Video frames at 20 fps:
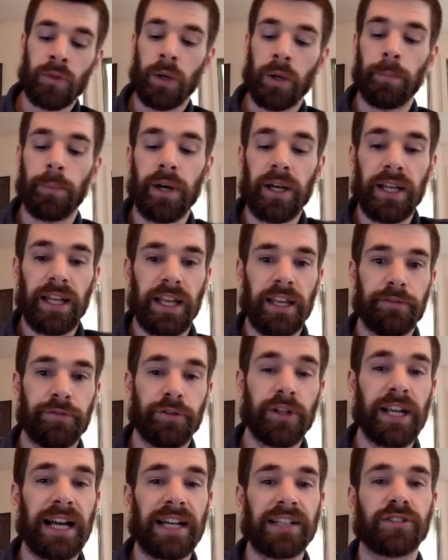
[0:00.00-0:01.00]
But if
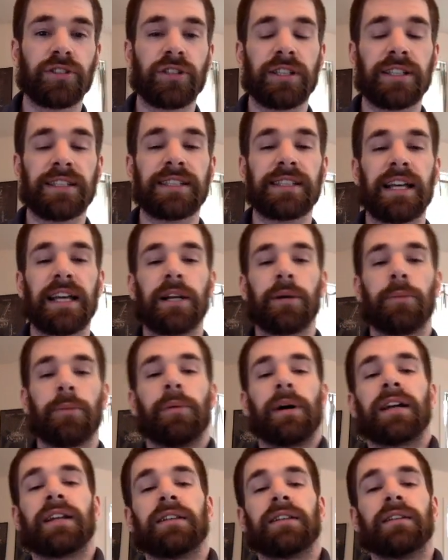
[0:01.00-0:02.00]
you guys are excited
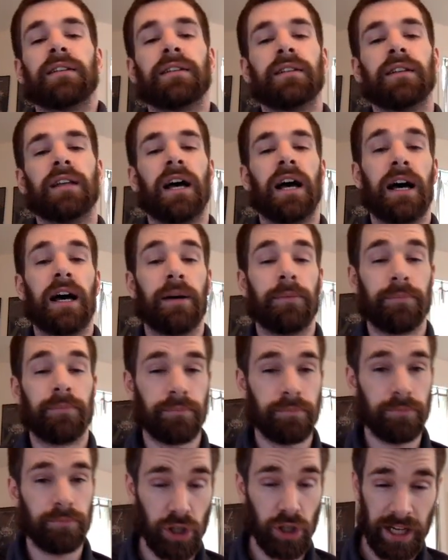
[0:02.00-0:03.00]
about it,
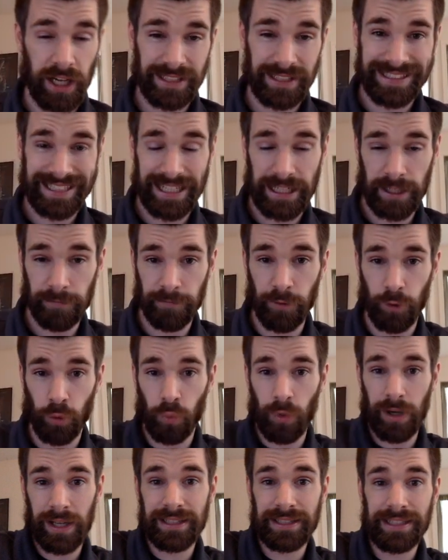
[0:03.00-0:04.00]
go ahead and sign up for the
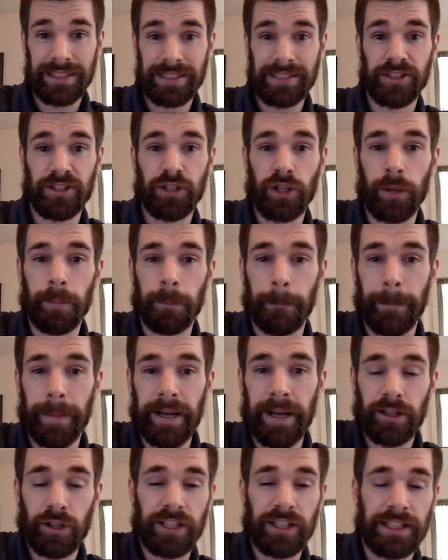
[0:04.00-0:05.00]
whitelist. Start
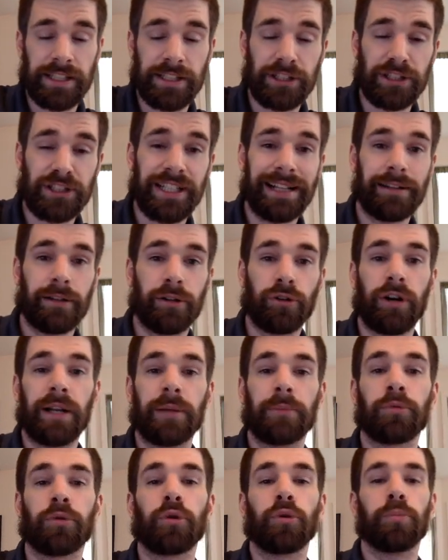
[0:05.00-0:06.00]
by looking at their
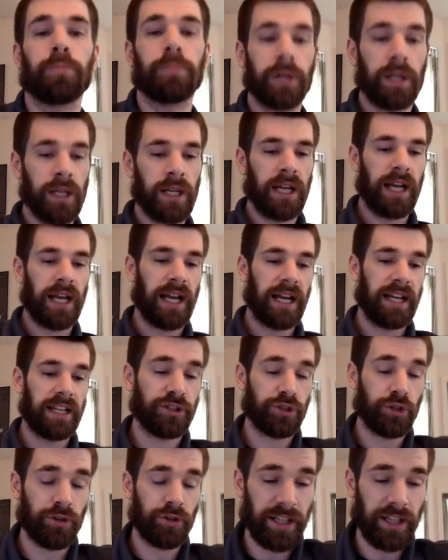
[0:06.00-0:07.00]
Telegram group and
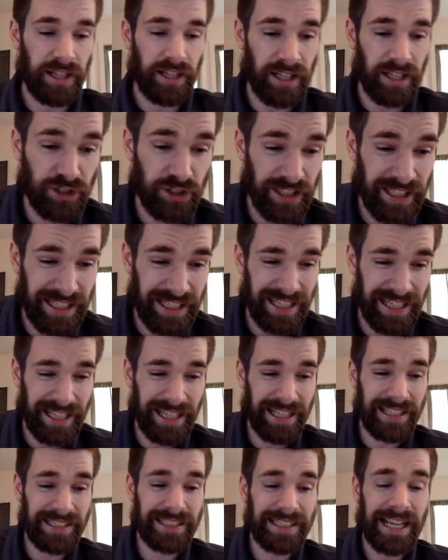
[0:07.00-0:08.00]
join there.
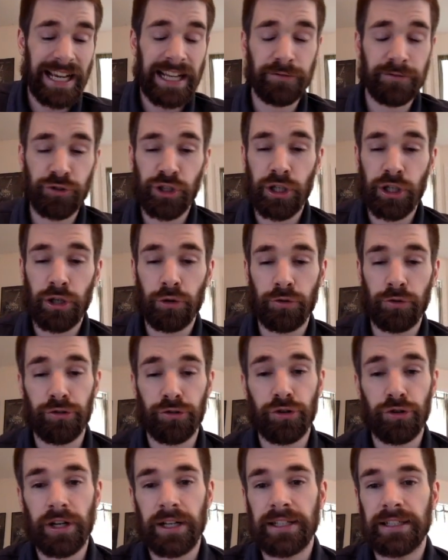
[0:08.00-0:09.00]
It is kind of
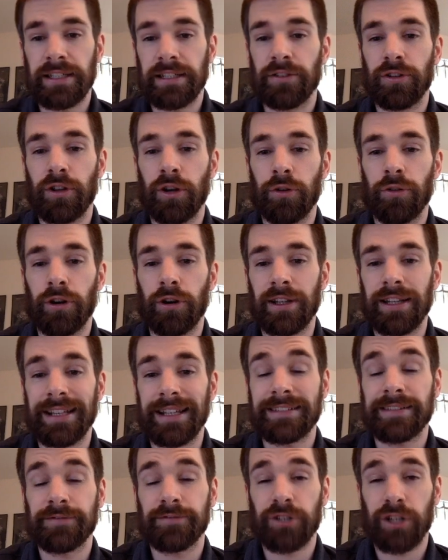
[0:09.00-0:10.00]
geo-restricted, though there are
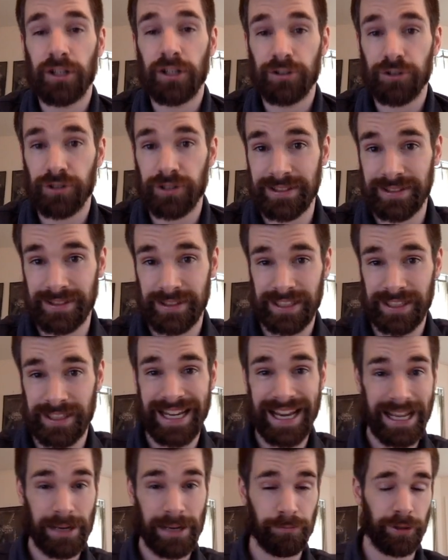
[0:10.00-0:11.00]
lots of countries that
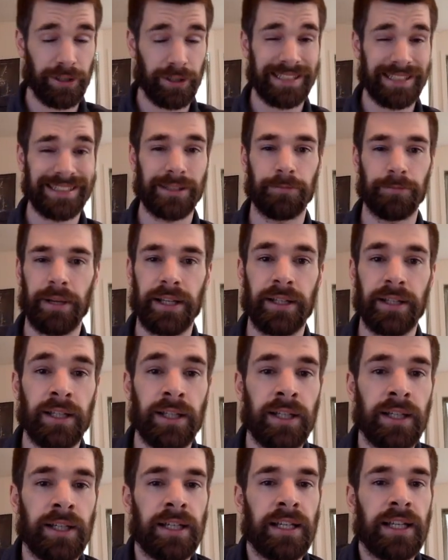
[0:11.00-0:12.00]
can't participate.
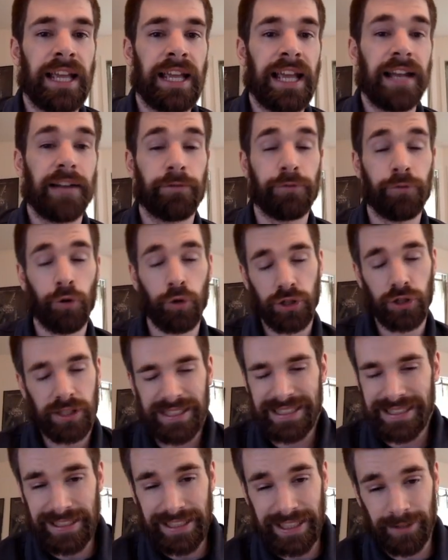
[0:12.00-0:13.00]
And
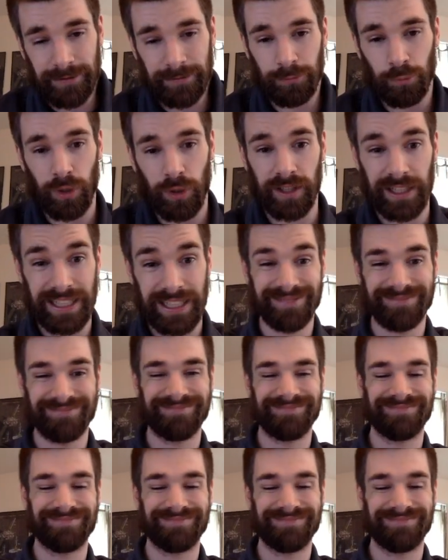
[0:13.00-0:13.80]
unfortunately, I'm one of them.